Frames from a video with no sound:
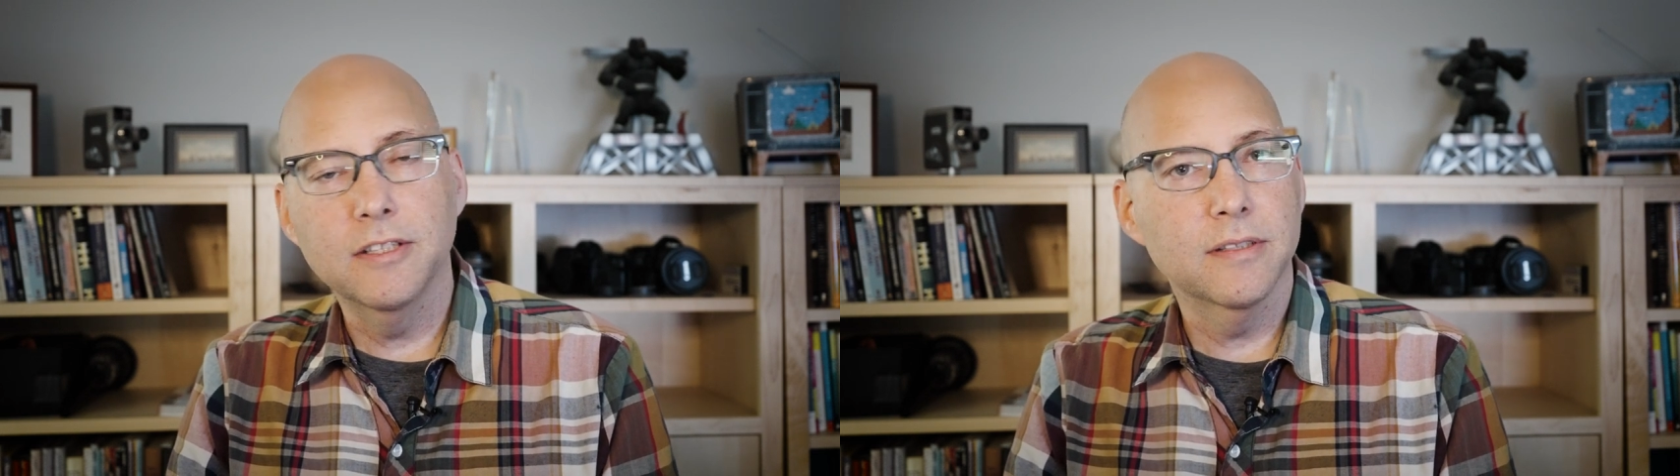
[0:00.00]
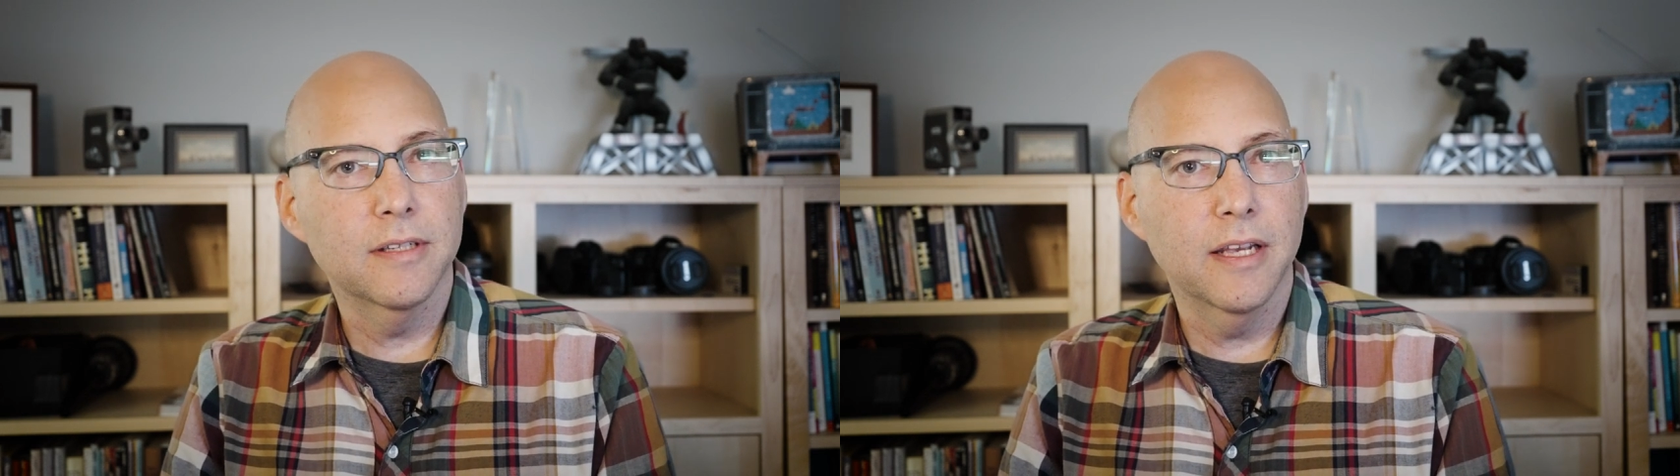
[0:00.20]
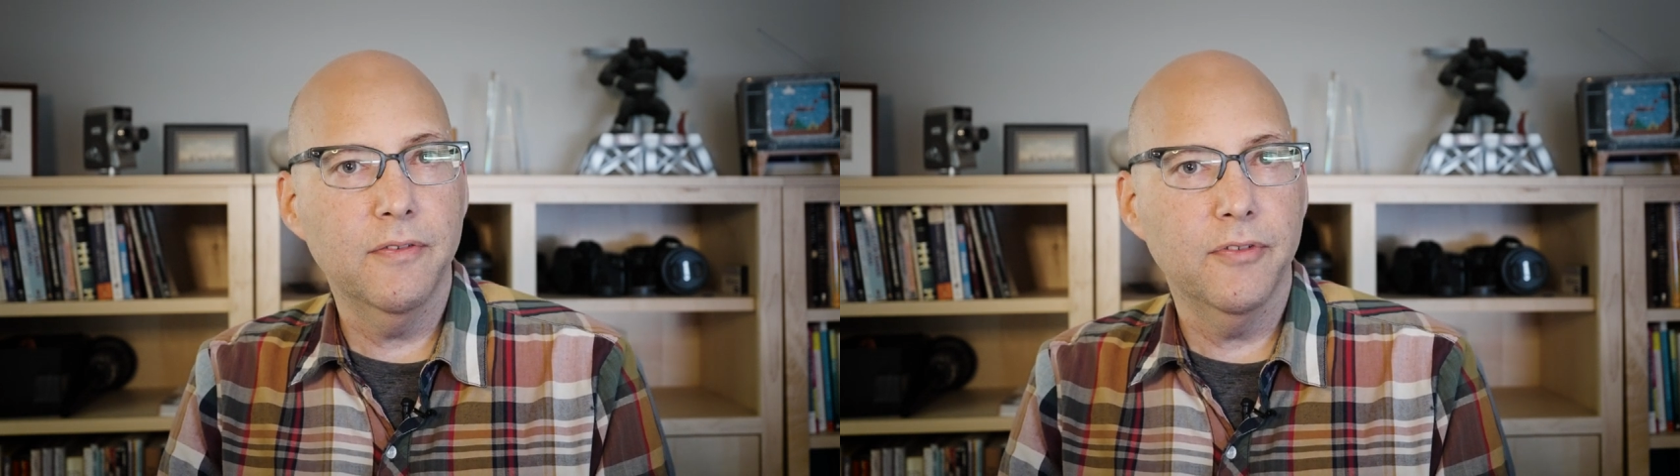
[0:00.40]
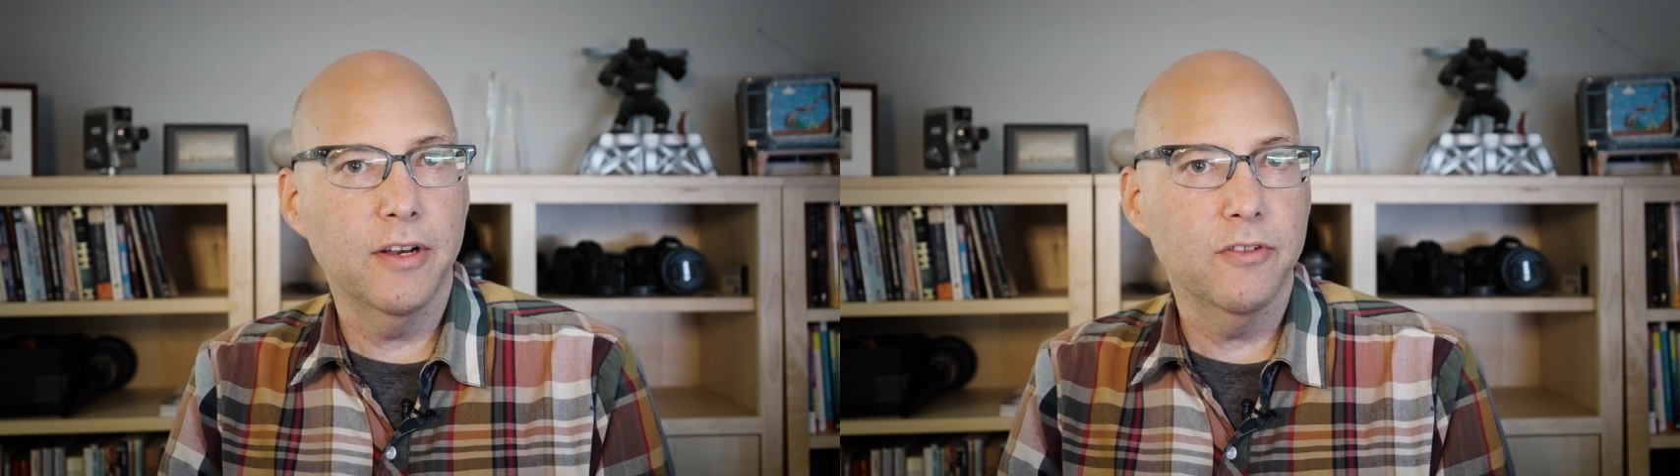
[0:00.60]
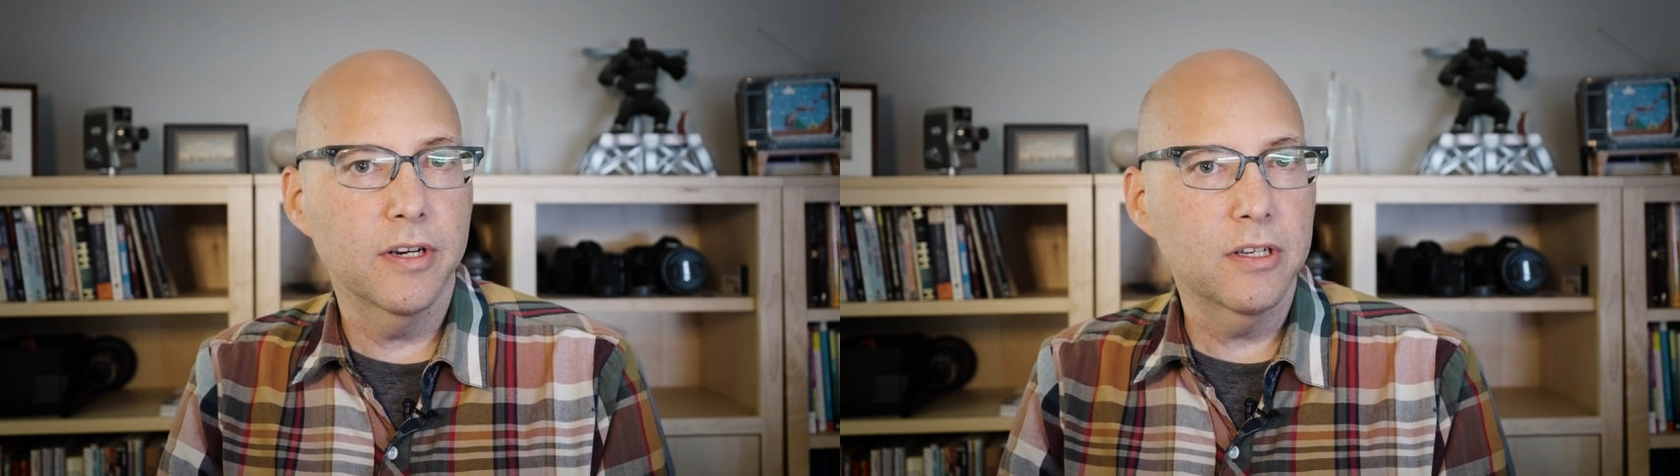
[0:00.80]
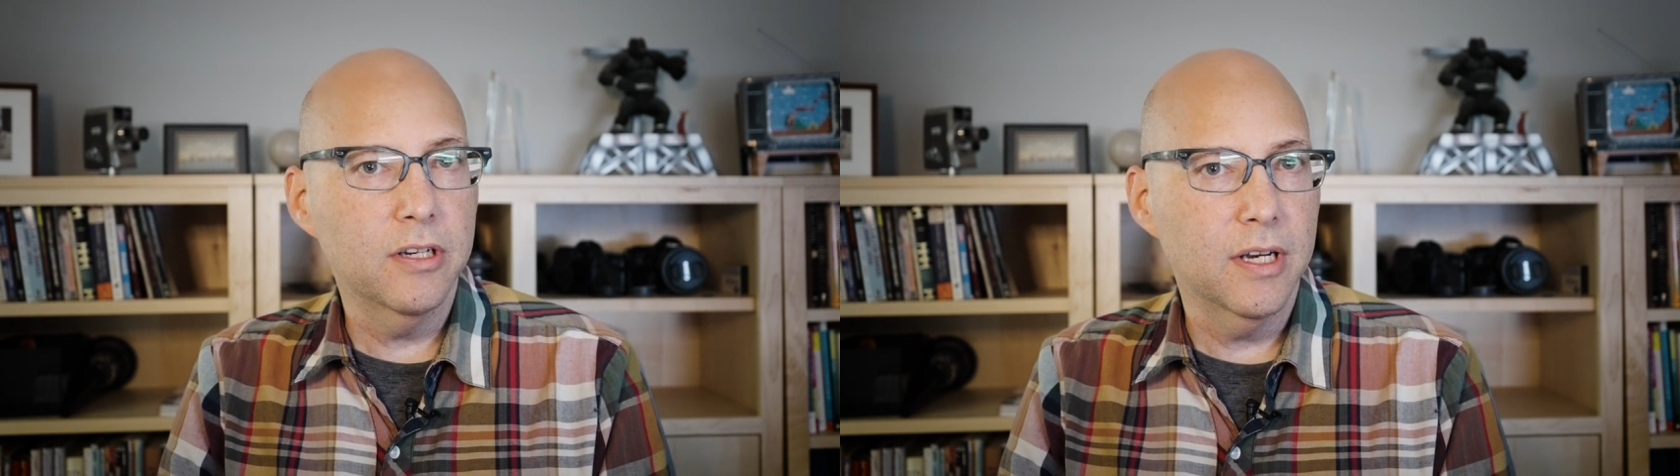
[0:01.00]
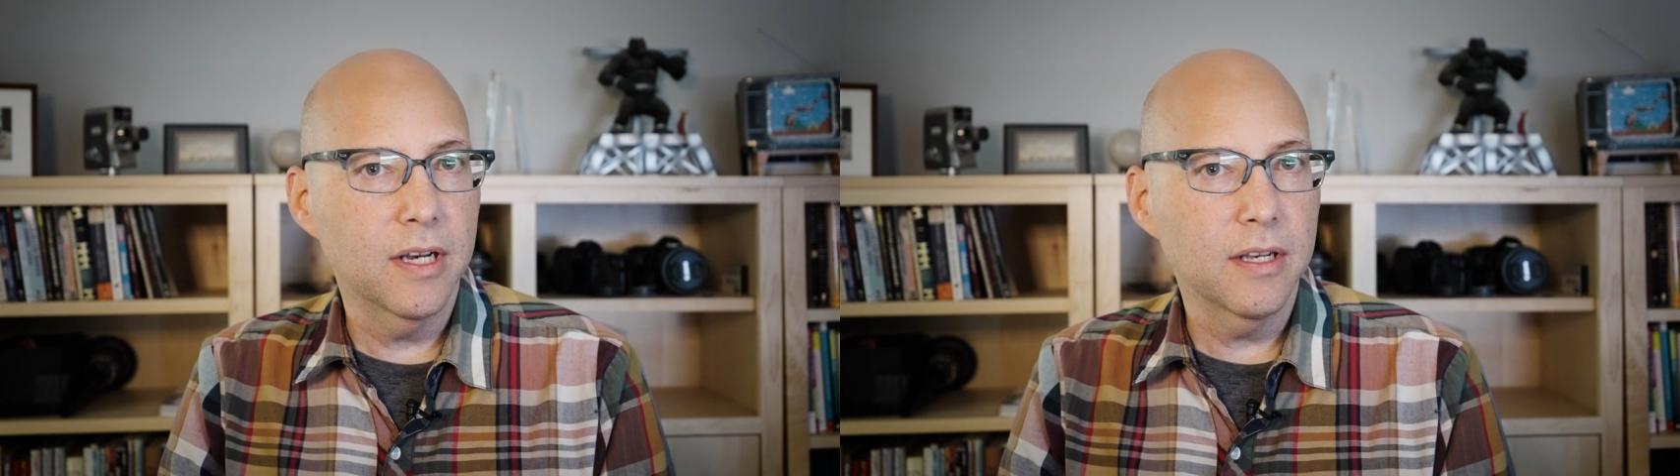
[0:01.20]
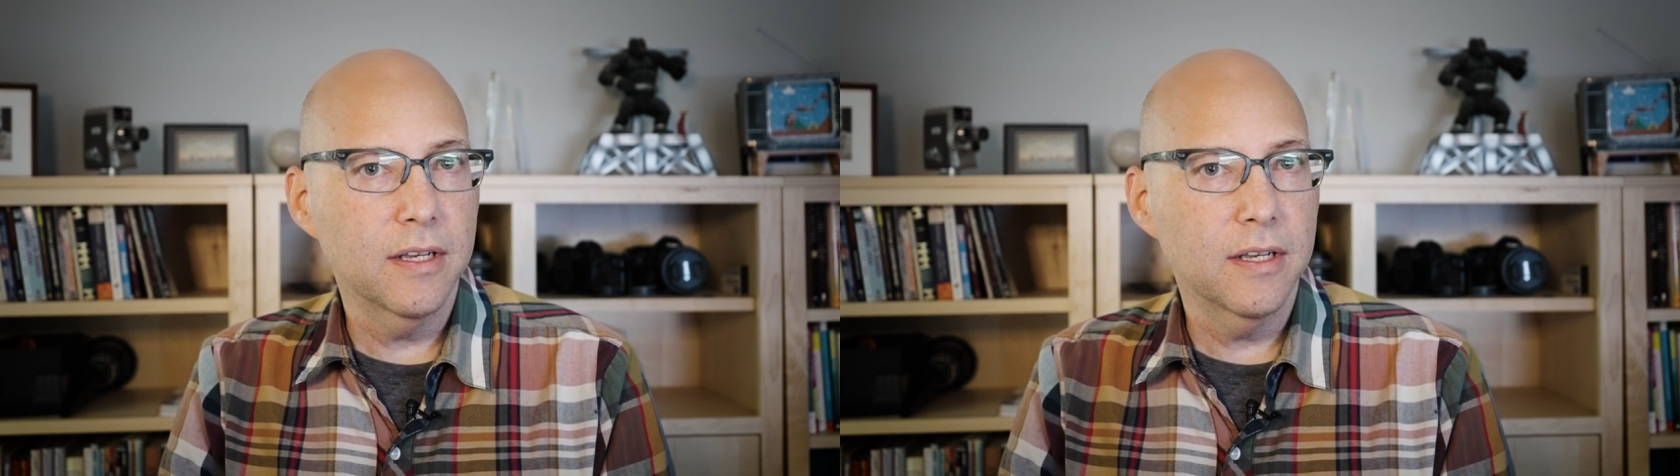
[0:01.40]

just like Frederick Cook.